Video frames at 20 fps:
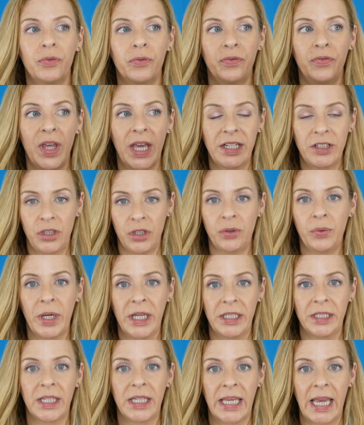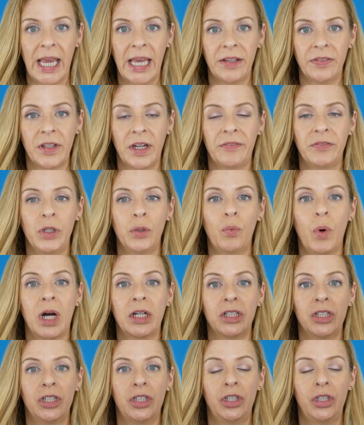they do indicate that if you
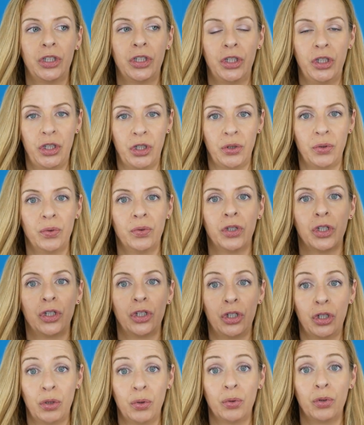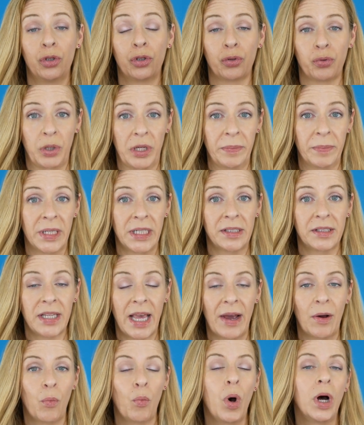wanted to do the 2 treatments
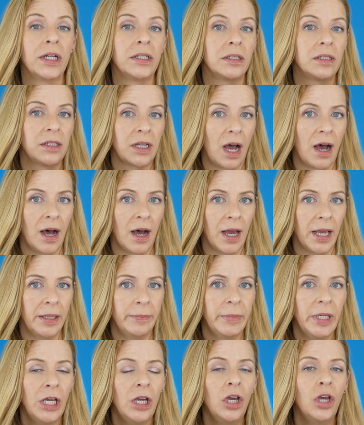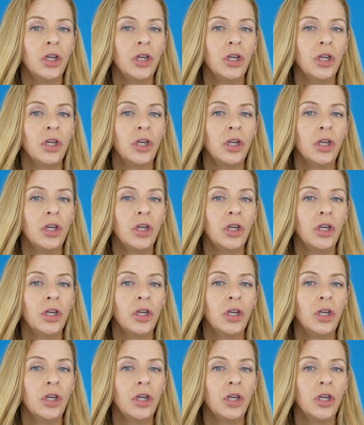at one time,